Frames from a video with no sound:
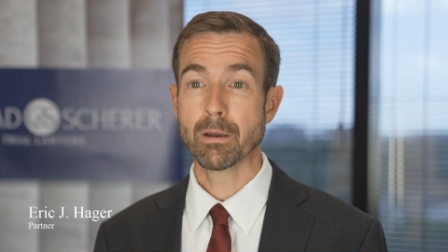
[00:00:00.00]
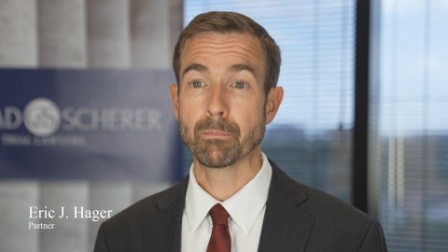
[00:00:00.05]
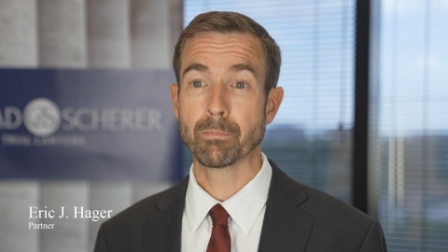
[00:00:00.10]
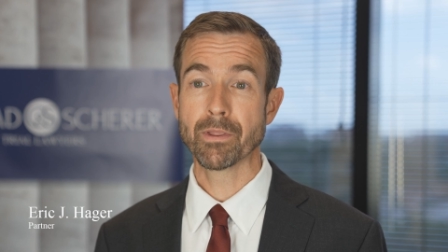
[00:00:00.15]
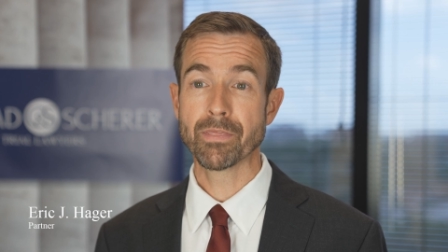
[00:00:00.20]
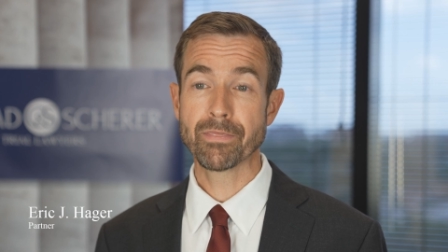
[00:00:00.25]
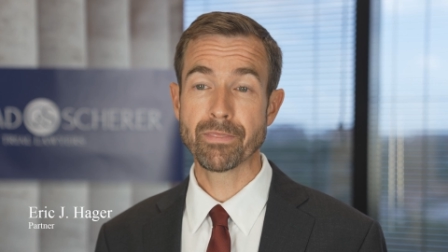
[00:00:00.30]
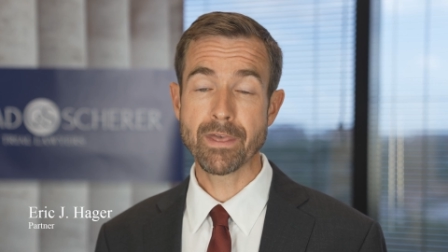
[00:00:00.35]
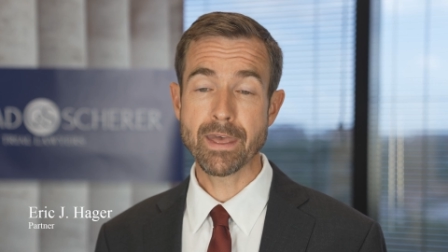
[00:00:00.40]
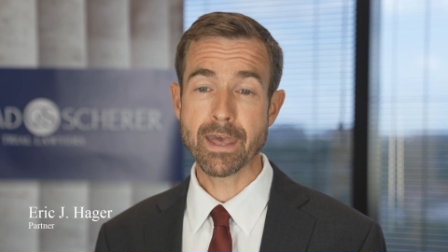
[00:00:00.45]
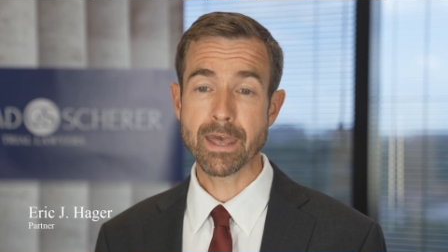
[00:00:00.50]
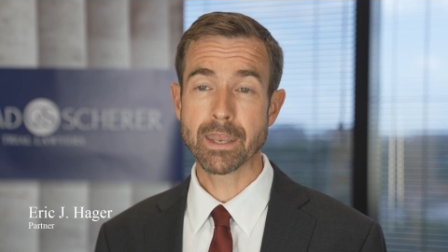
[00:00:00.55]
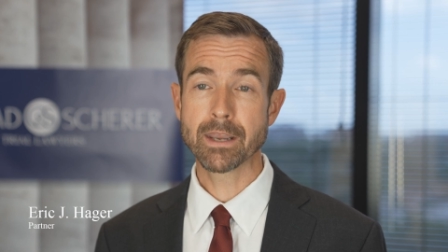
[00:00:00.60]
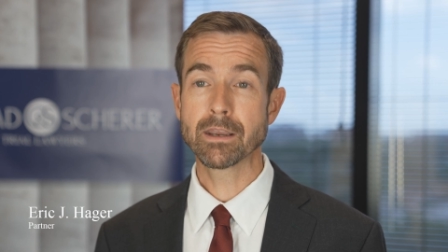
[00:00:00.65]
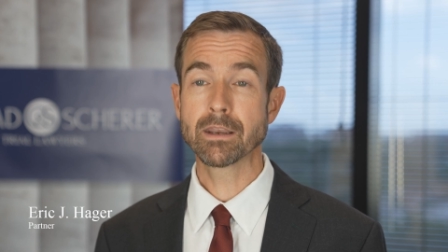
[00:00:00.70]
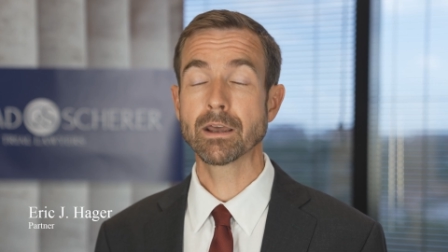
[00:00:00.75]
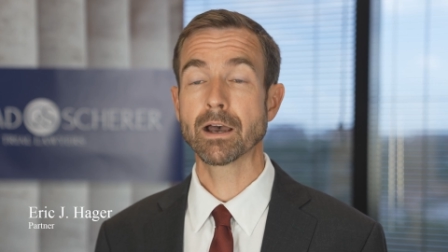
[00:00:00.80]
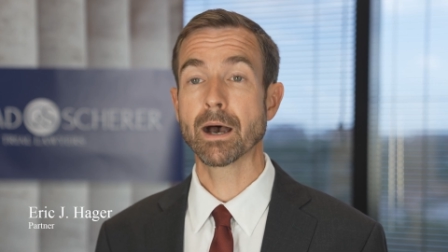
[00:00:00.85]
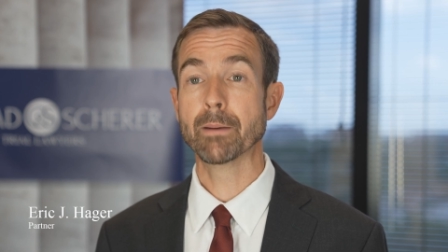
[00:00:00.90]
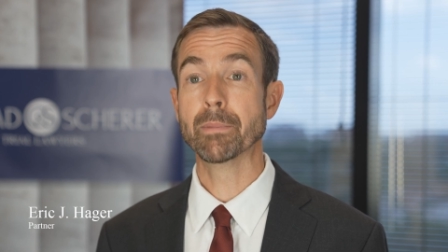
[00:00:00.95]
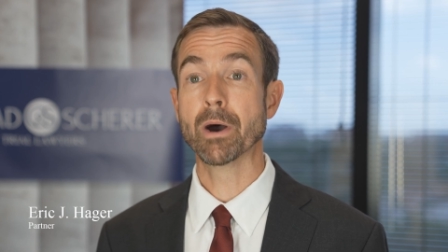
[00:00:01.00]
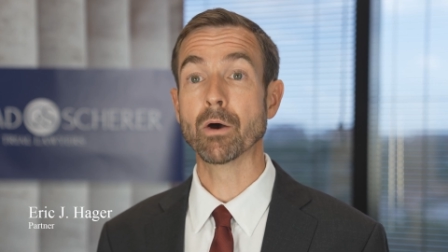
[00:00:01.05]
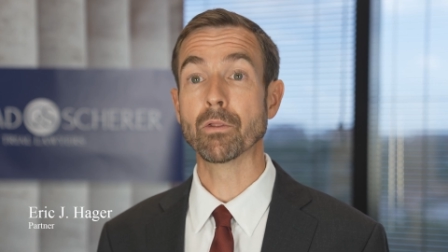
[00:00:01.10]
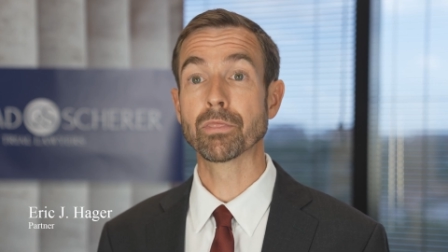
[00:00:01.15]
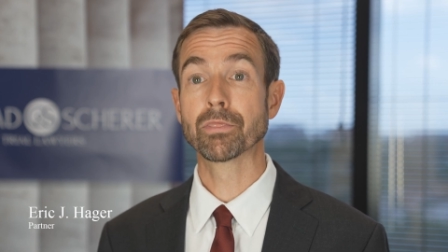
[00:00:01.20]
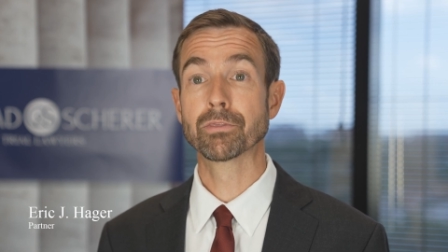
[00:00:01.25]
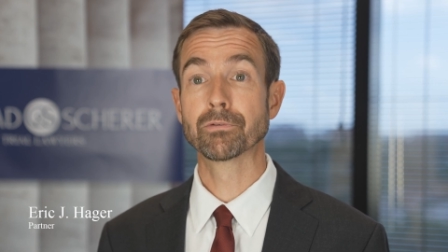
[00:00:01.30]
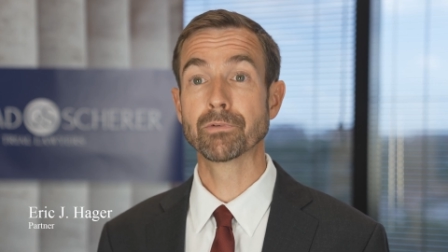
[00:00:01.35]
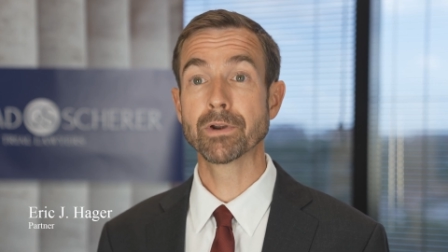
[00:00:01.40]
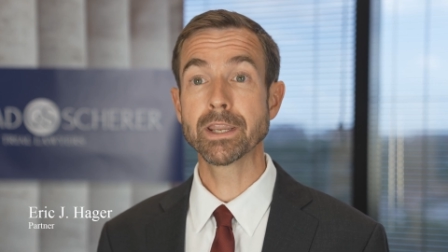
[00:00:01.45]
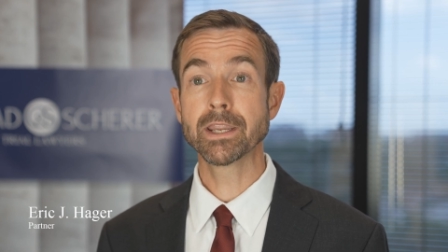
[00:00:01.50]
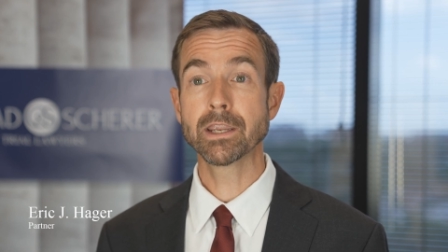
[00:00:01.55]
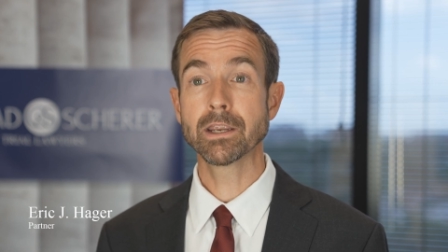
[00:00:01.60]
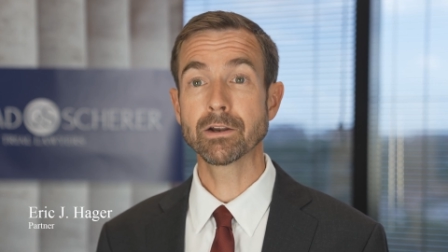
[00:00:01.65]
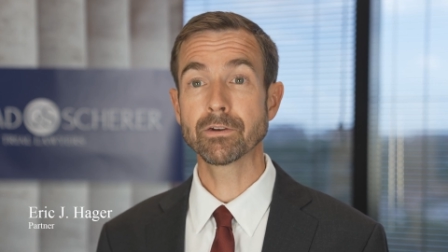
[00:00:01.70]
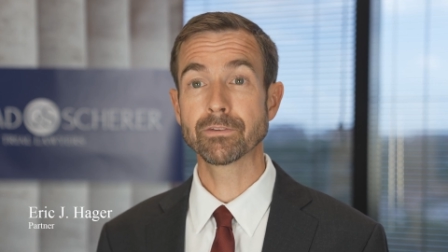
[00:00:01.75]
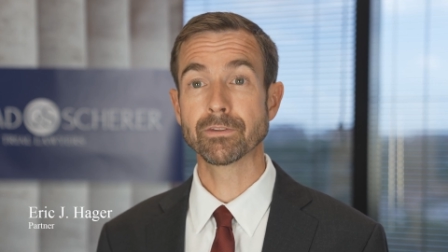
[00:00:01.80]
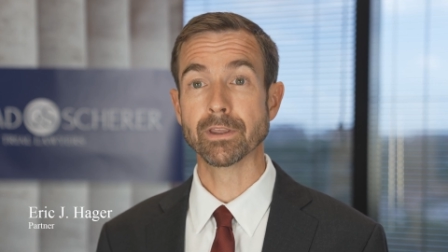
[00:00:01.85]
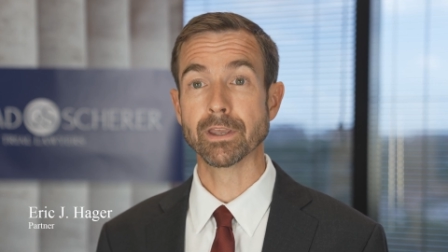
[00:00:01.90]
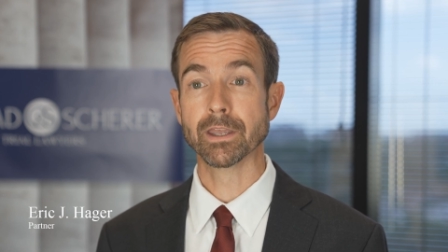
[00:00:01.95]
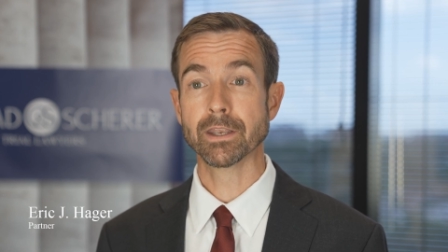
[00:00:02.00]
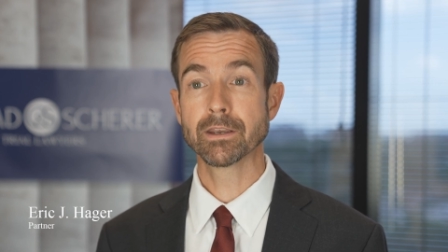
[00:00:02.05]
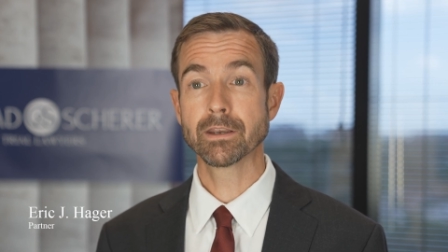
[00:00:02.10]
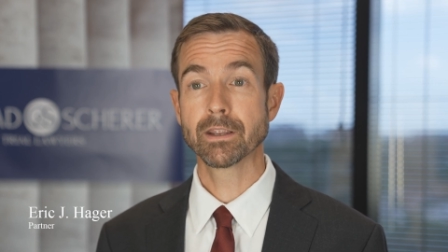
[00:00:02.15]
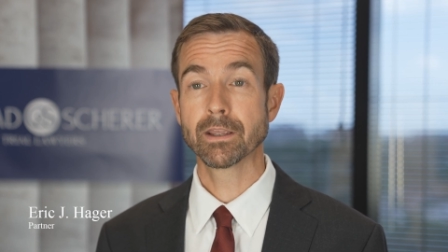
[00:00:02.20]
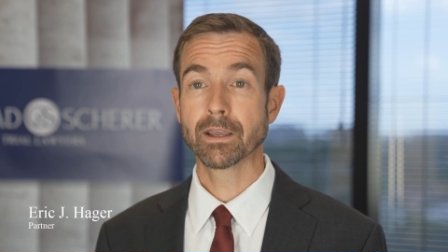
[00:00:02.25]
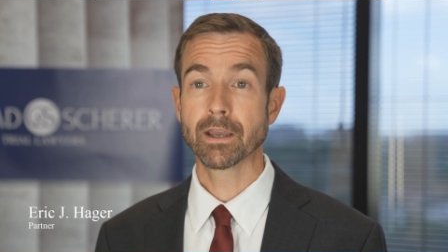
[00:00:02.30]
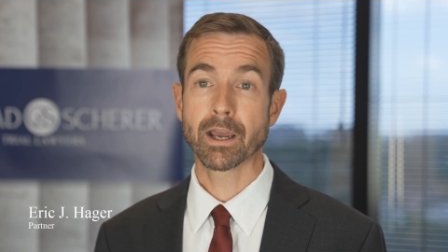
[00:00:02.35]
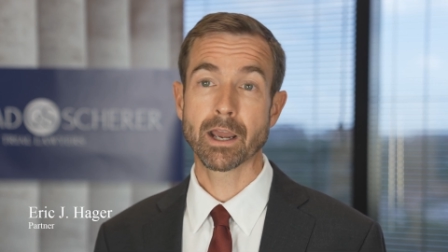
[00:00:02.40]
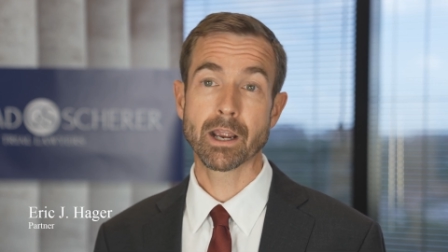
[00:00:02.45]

But then, about 3 years in,